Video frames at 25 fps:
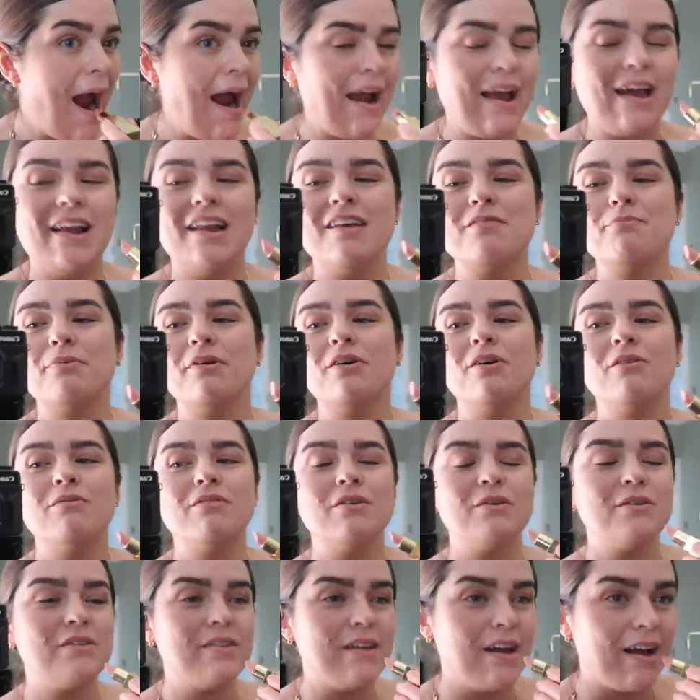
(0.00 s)
Okay, let's put it on
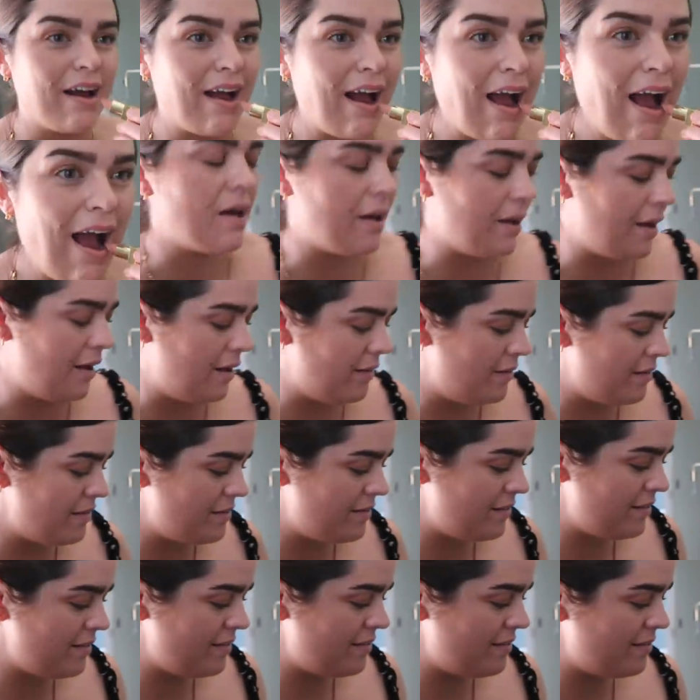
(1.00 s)
real thick. Okay,
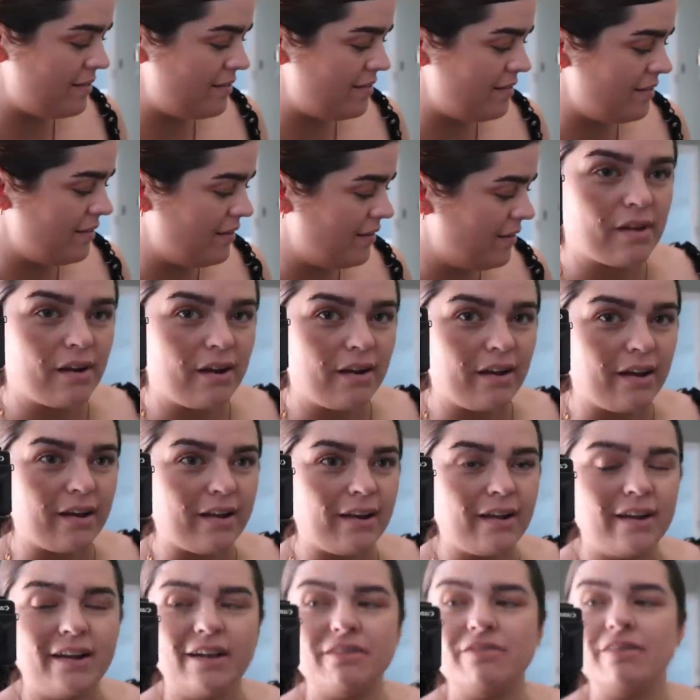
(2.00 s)
this is
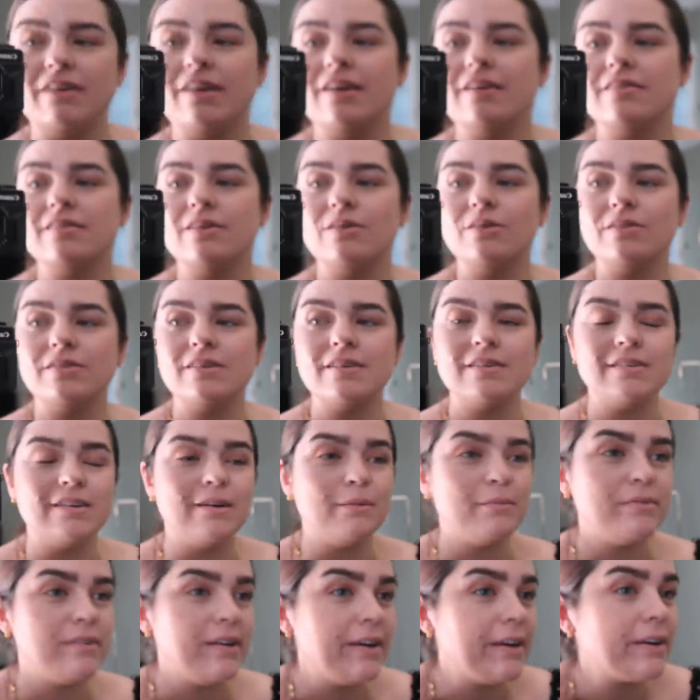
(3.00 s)
like 11 years old, this
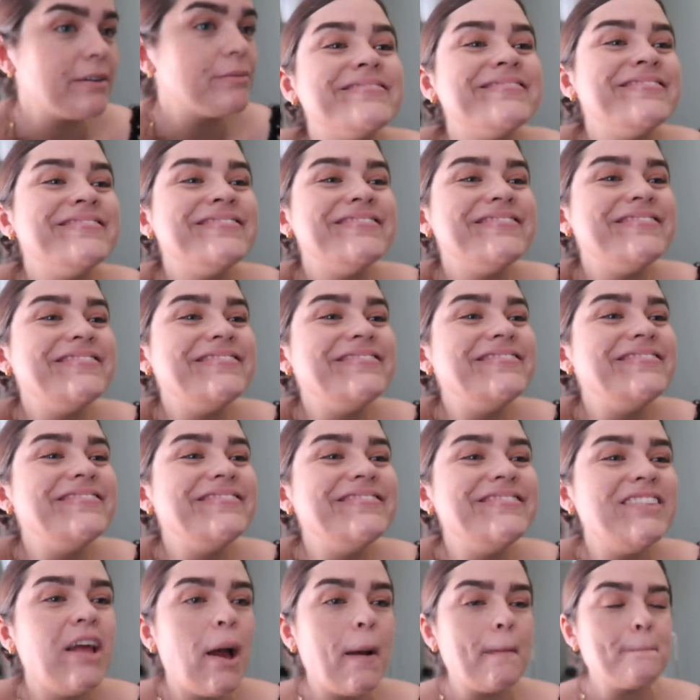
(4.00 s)
lipstick. If
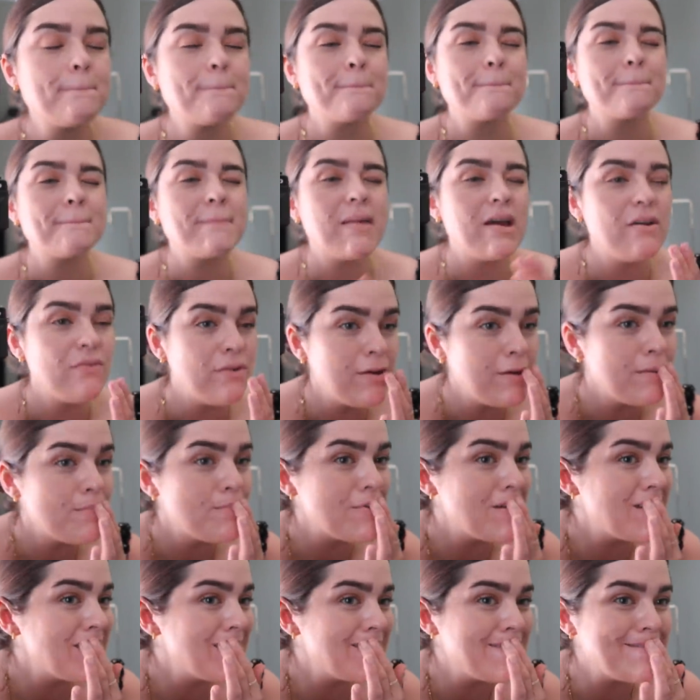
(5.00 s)
you
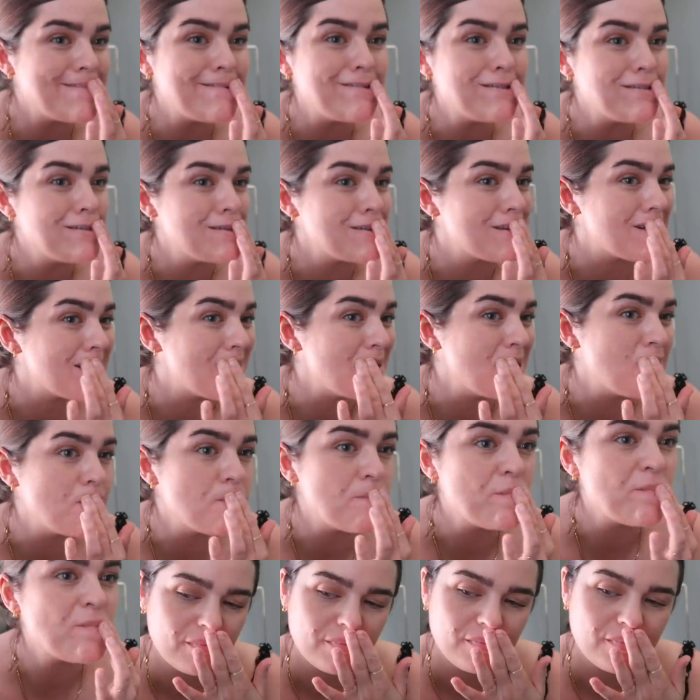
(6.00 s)
blend it in though, it
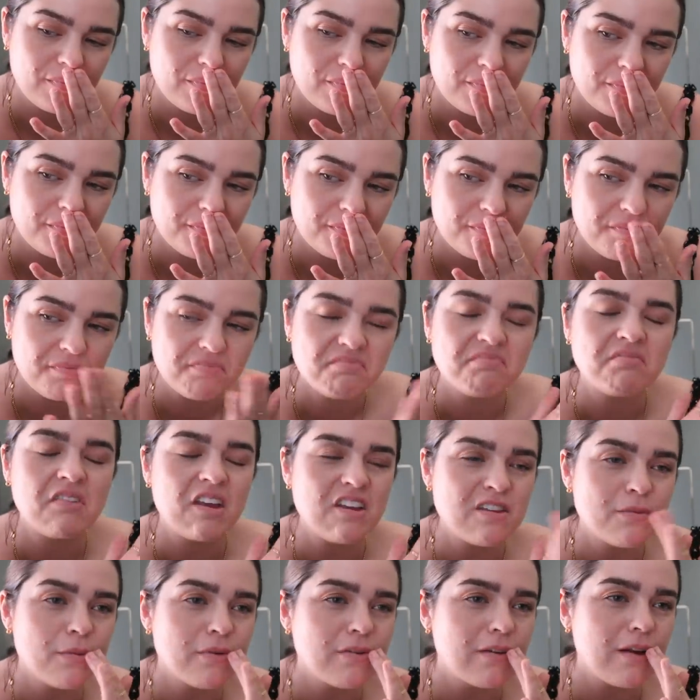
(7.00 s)

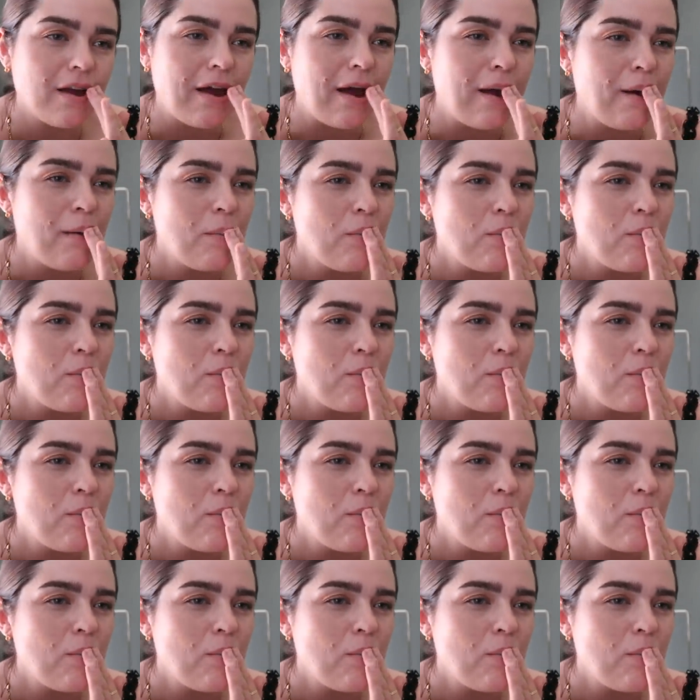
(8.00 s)
smells okay.